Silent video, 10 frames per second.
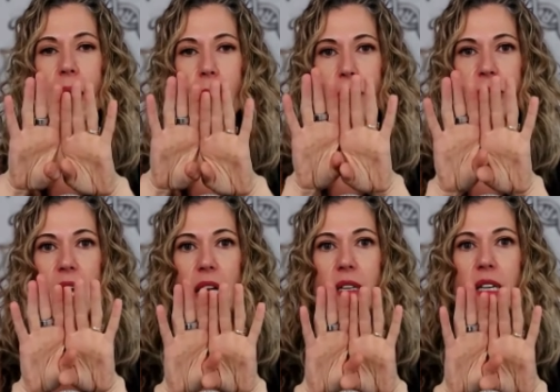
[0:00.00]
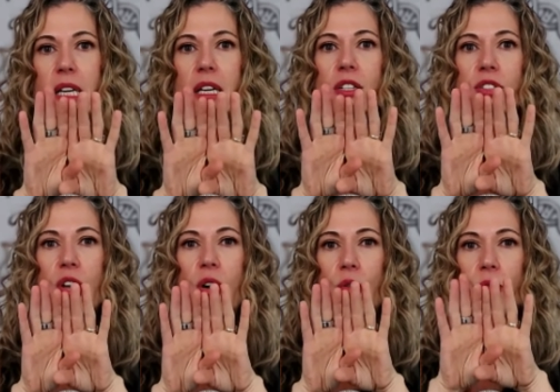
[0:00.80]
dipeptide.
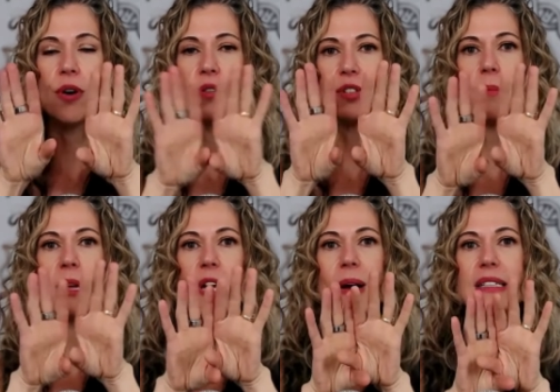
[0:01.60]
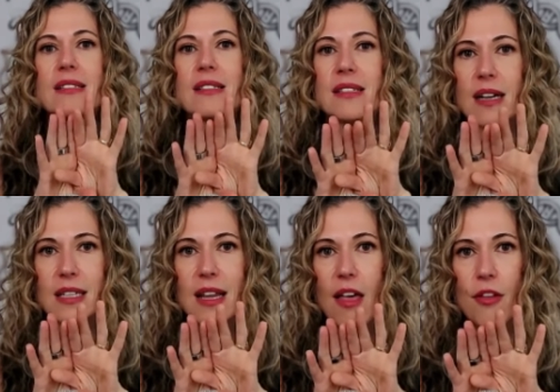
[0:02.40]
So those two amino acids stuck
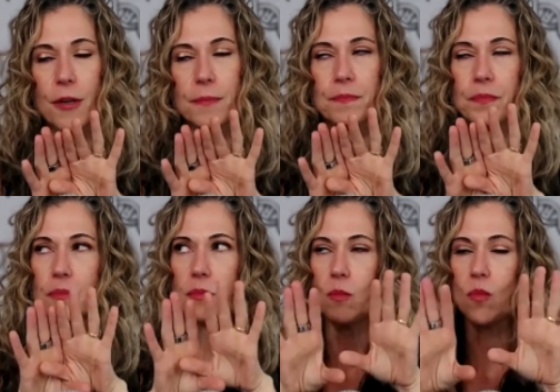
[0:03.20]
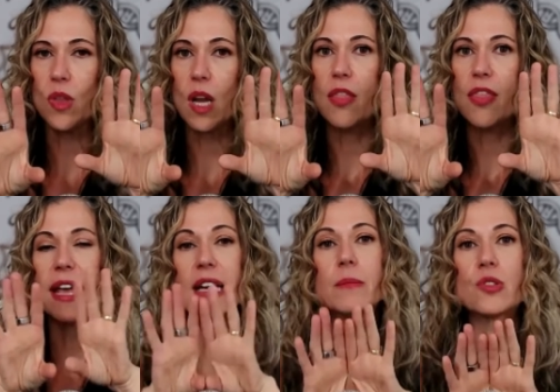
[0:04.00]
together, they
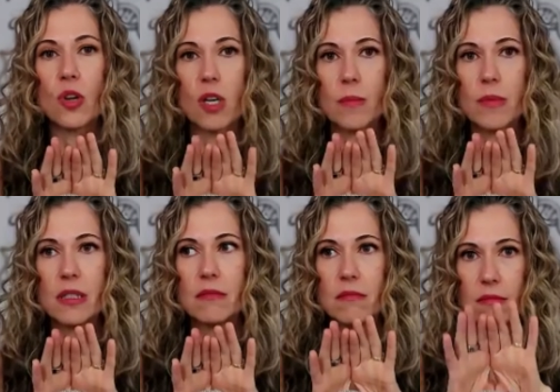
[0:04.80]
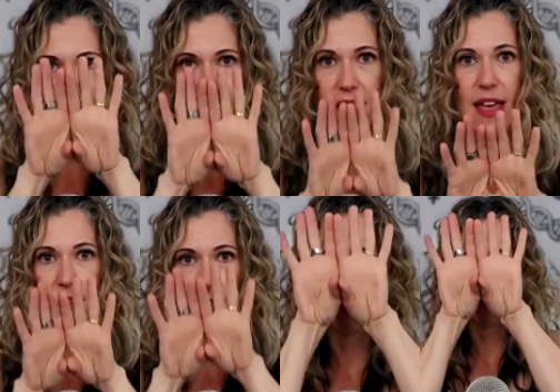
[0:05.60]
get absorbed like
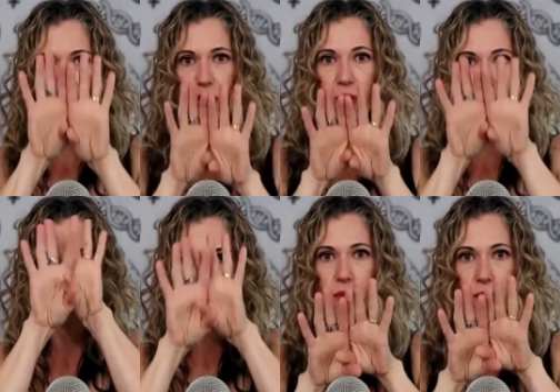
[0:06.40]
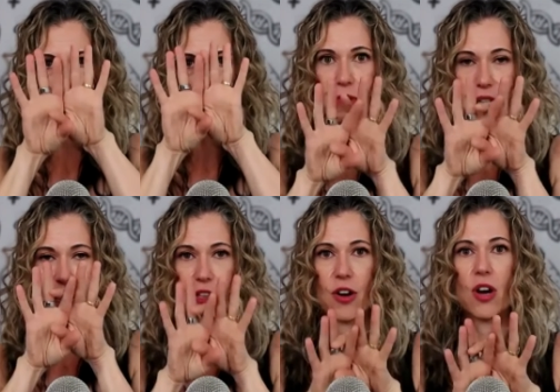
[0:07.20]
that, like two, two, two
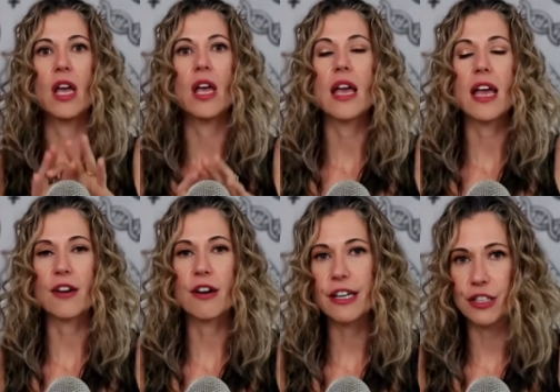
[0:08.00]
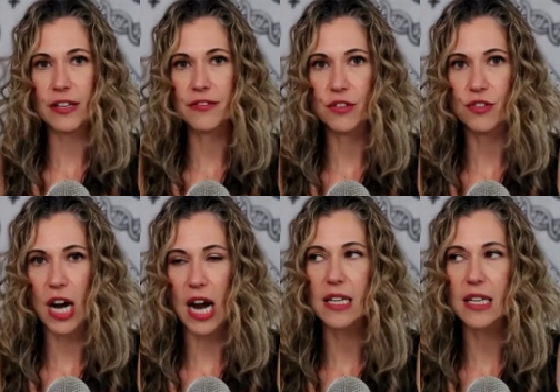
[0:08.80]
together in our digestive
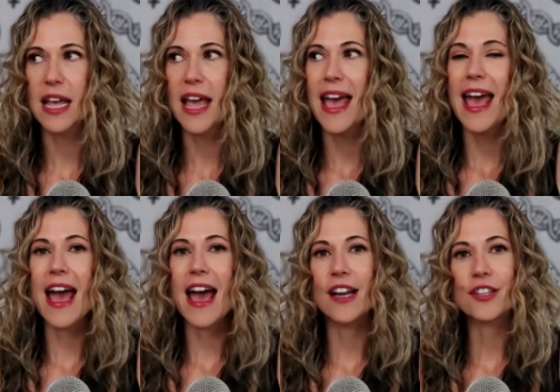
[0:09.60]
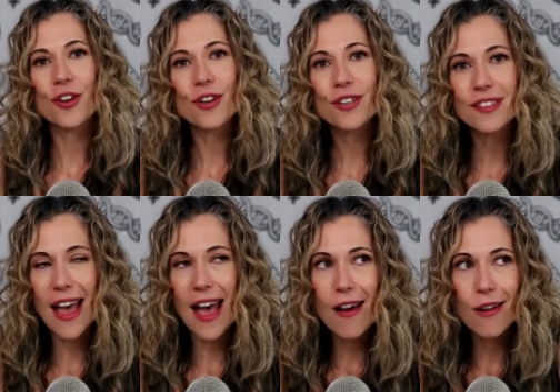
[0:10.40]
tract. And it turns
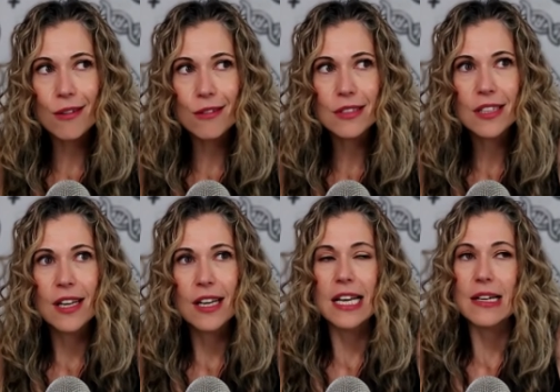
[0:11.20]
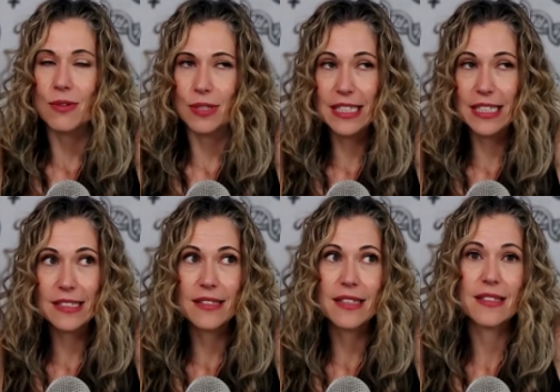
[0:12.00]
out, or at
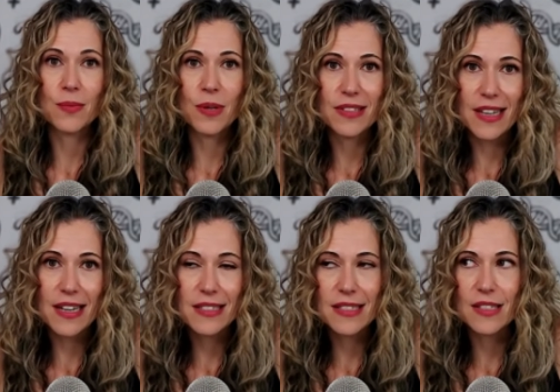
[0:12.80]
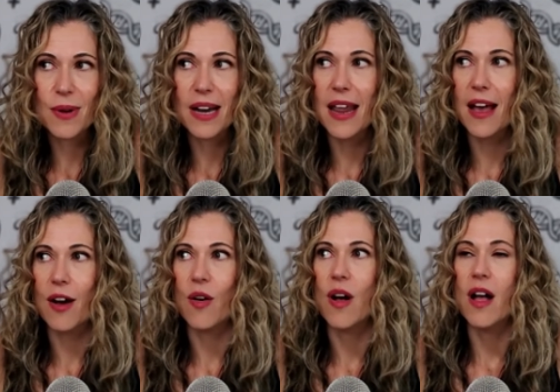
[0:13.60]
least this is where the science is right
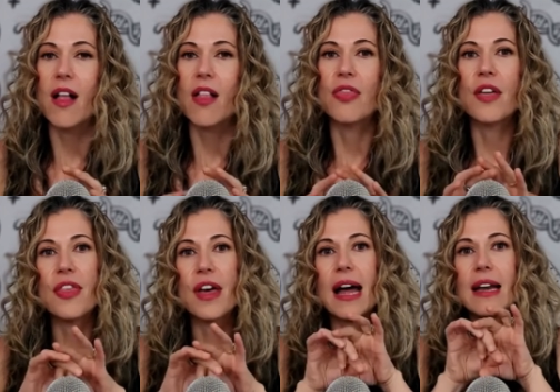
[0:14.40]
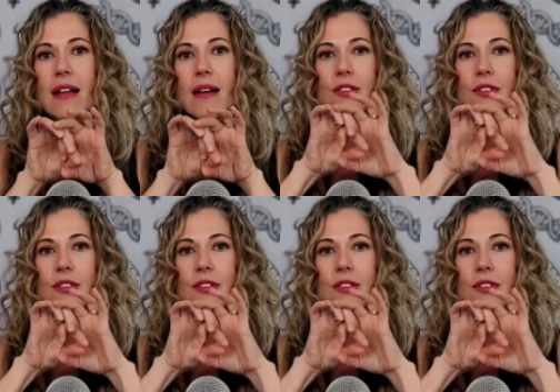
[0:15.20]
now, that that